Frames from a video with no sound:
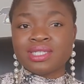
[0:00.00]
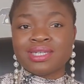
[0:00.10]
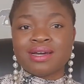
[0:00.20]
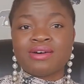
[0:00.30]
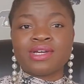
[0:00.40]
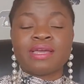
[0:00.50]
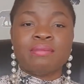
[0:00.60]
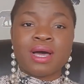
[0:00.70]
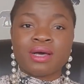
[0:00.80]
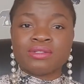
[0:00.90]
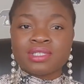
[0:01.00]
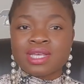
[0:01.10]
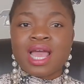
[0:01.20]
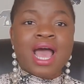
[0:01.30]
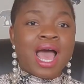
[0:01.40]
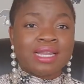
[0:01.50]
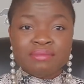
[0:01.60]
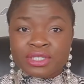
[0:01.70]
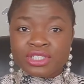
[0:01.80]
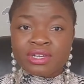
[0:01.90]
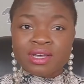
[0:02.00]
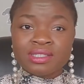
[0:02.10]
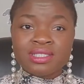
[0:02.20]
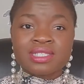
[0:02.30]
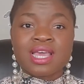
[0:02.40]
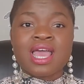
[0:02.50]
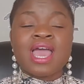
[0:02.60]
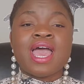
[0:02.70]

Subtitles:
to know about admissions